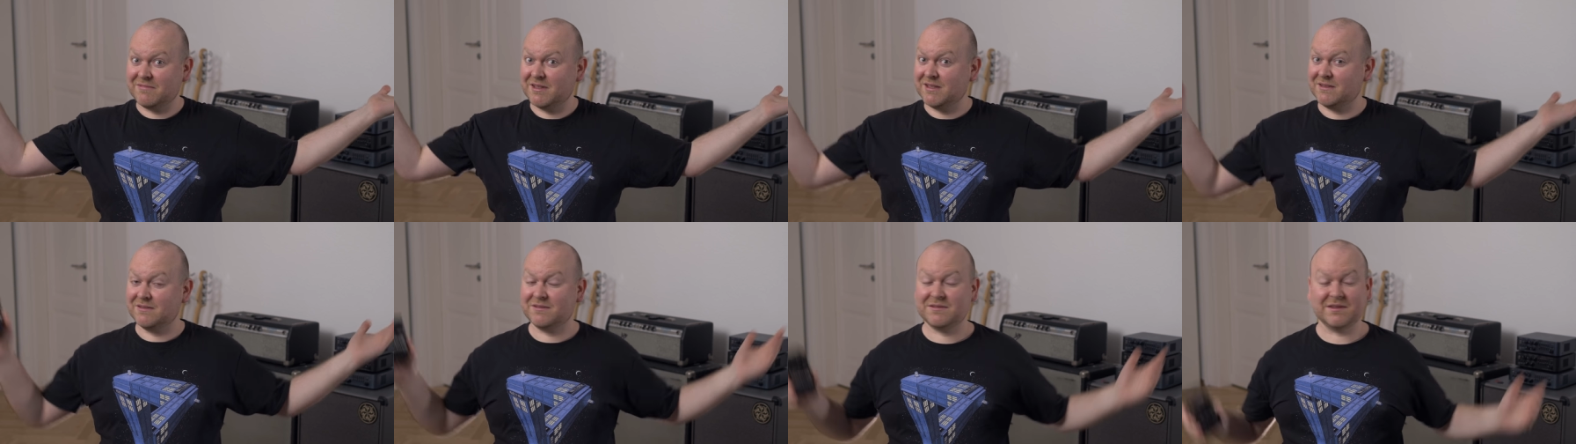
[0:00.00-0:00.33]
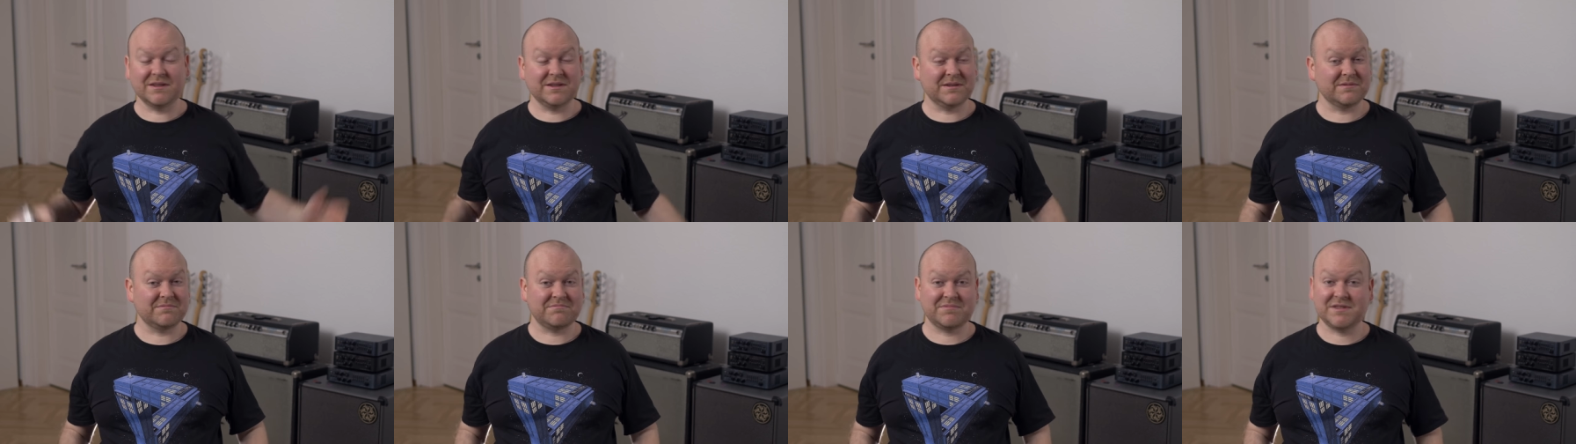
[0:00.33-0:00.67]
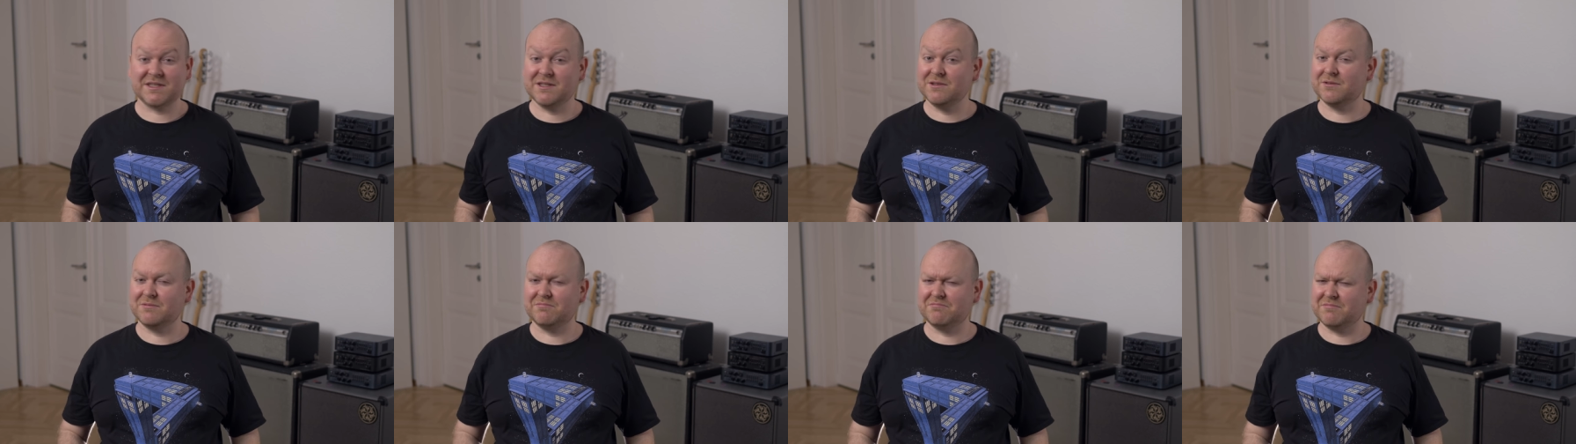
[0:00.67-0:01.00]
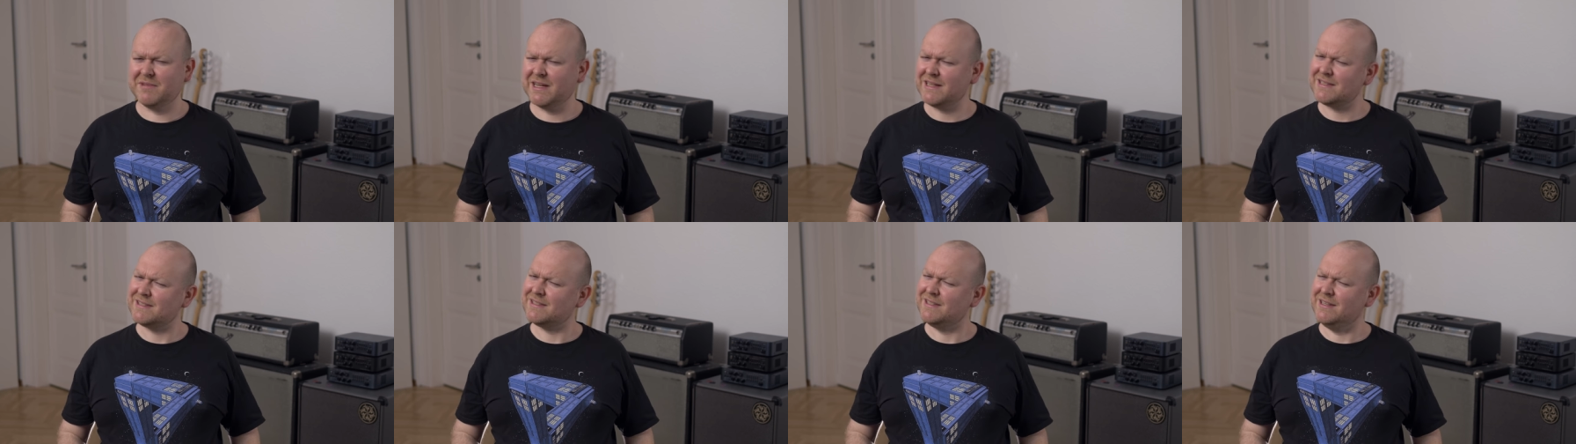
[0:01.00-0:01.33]
and uh, see you
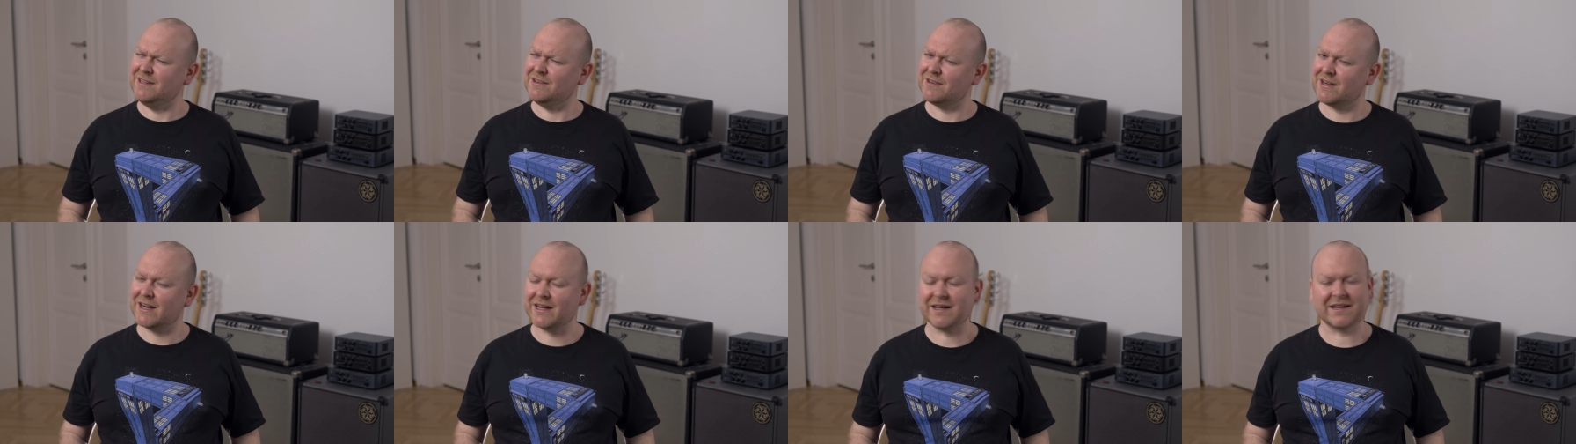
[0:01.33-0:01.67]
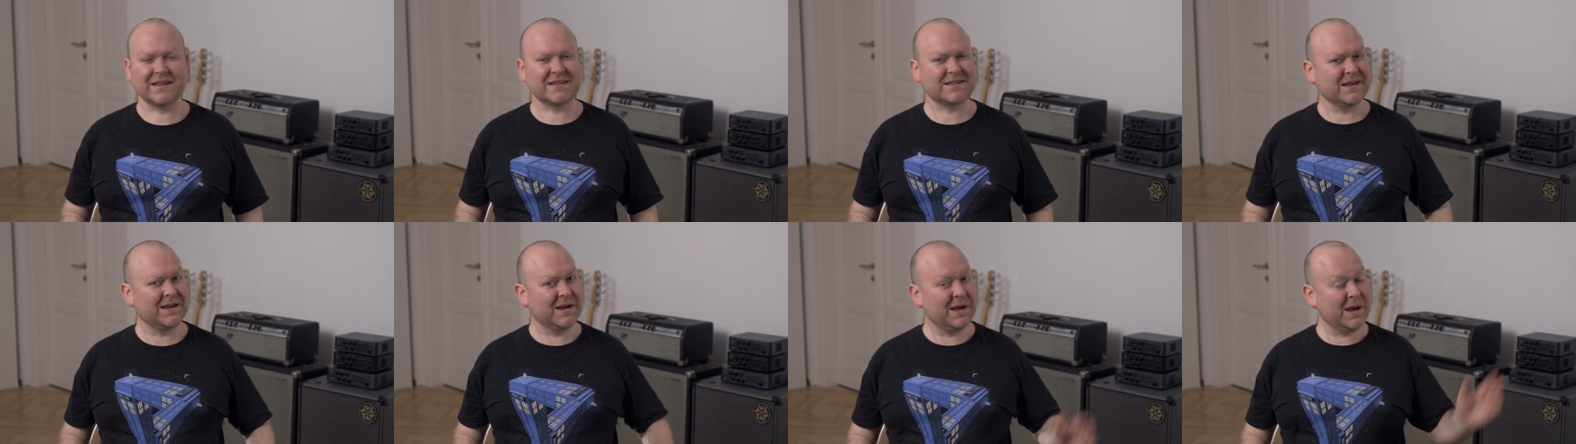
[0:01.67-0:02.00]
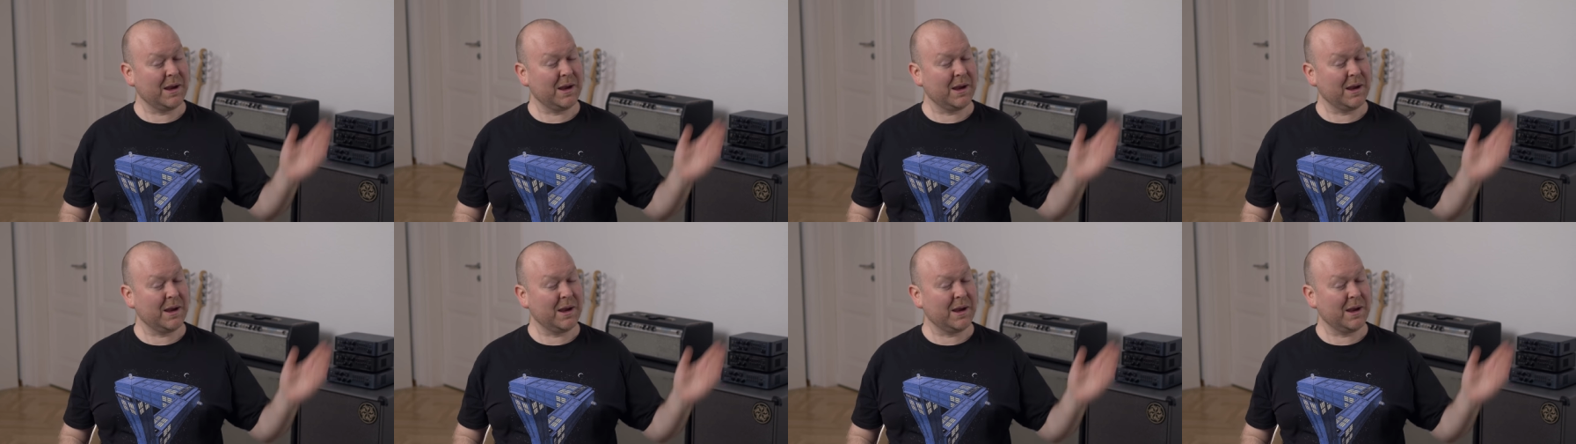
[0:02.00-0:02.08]
next year, I guess.